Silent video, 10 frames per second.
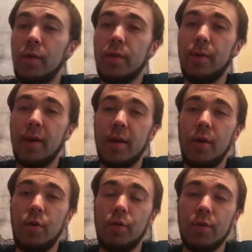the specs, I
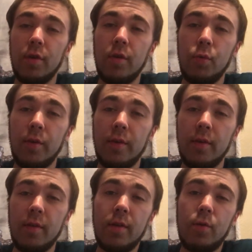always look at all the
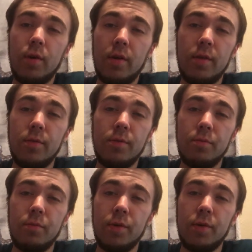whiskeys to see what
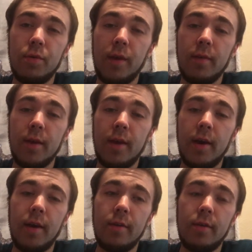new things they
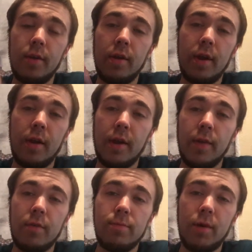got. You know, like I got
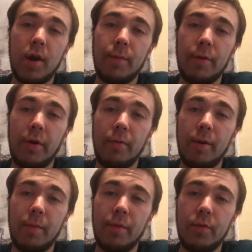the Conor McGregor
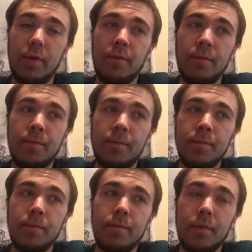Proper 12.
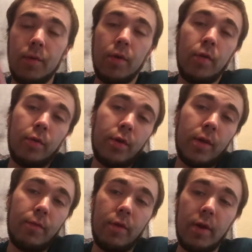Even though I was looking at
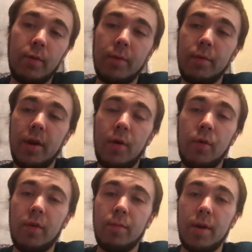that for anyway, but I
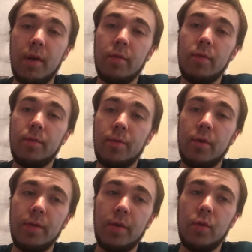always browse
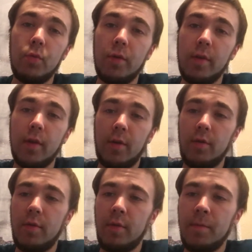throughout all the whiskey
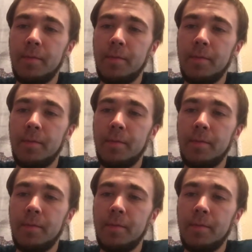sections.